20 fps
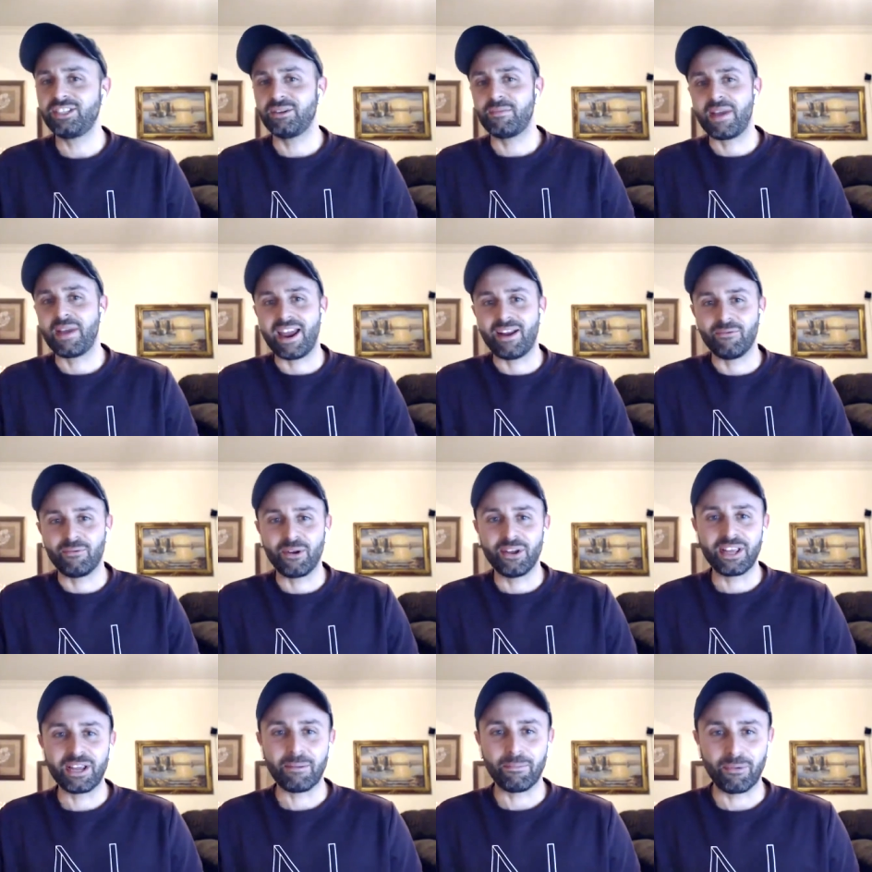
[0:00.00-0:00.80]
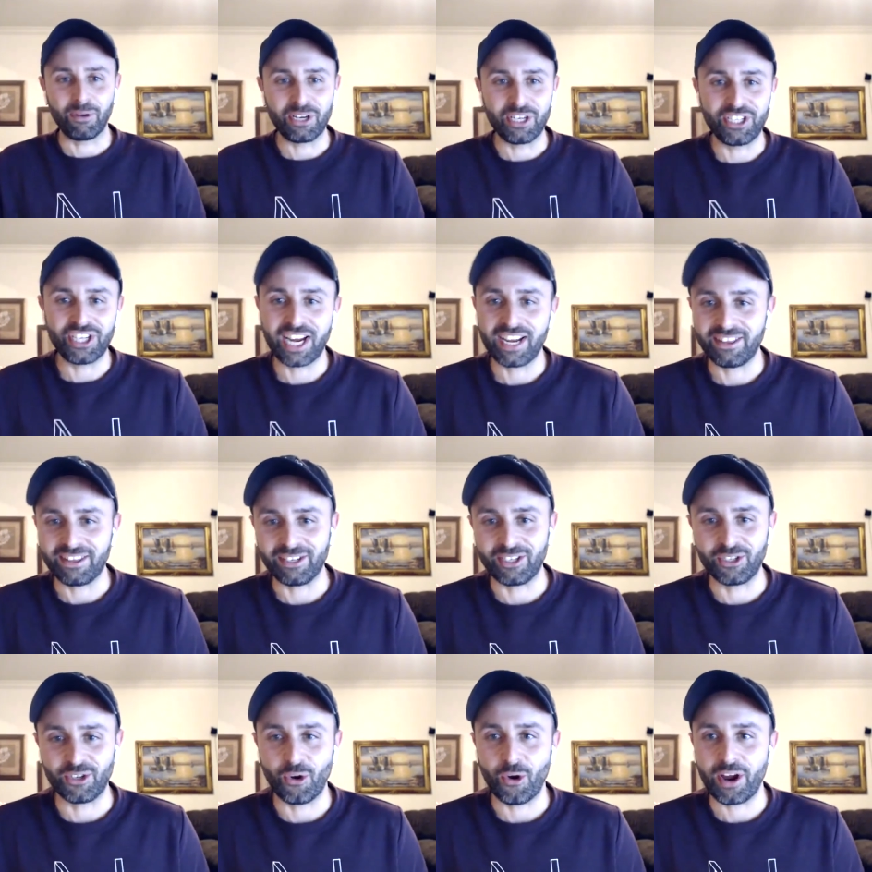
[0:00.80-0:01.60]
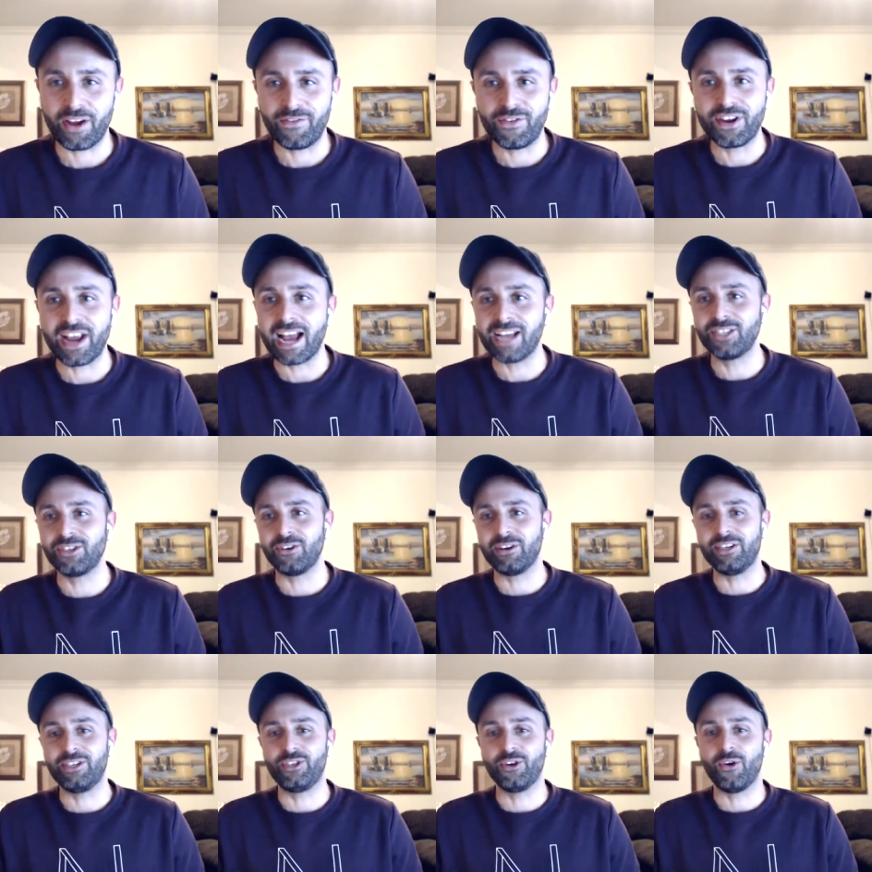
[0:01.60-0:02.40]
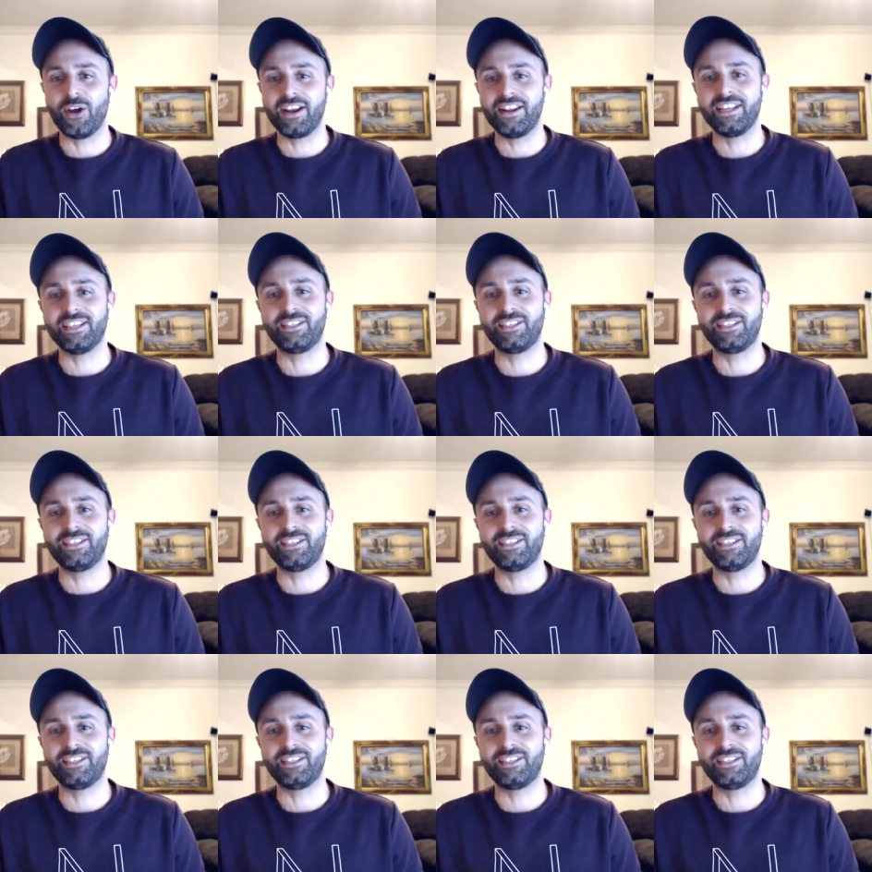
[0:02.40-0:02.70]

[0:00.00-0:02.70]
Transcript: man. Really appreciate the story. If you guys are enjoying this